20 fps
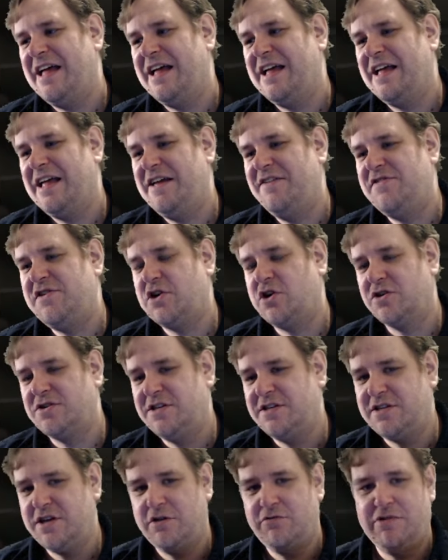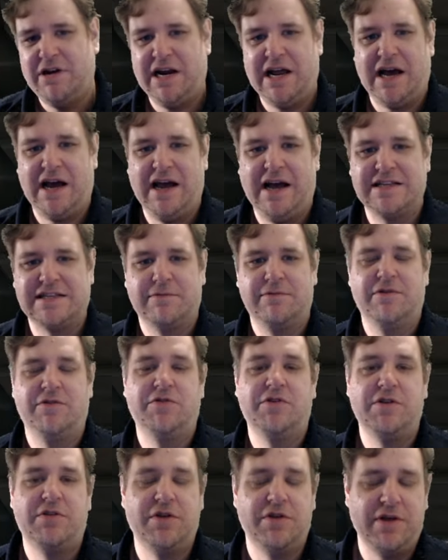if you got it at a really high item, look, the,
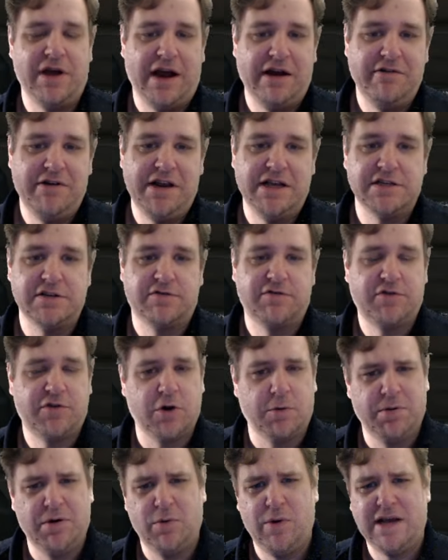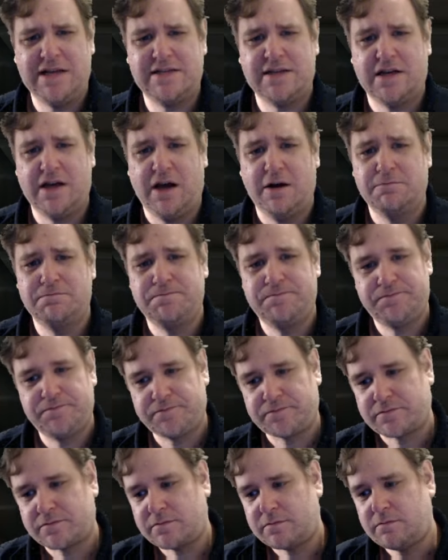the irony is a couple of weeks ago,
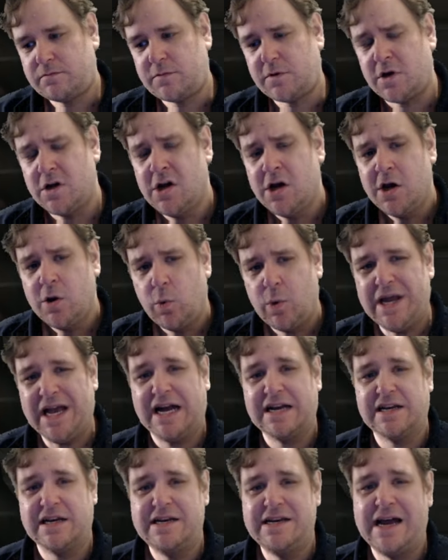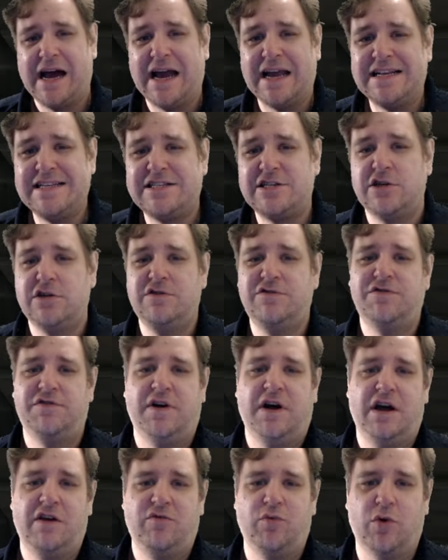we had a
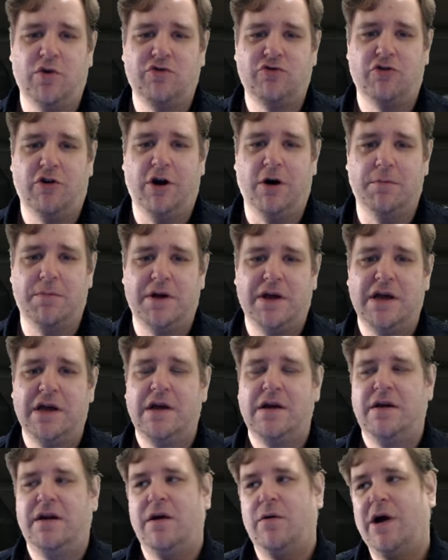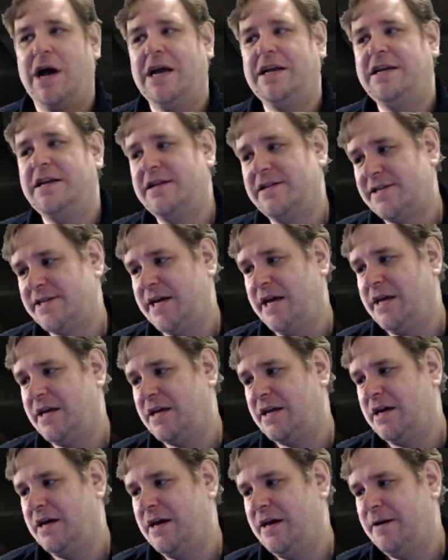9251 drop. Now, I didn't take
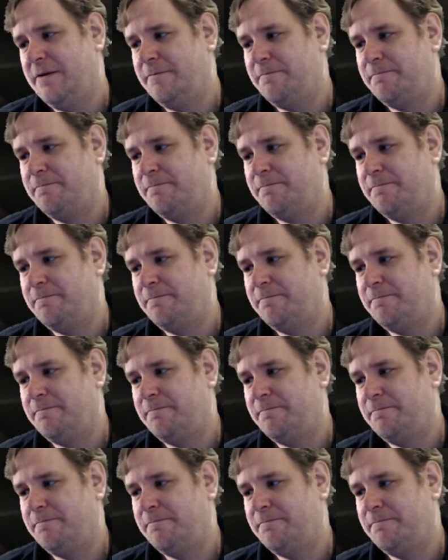it,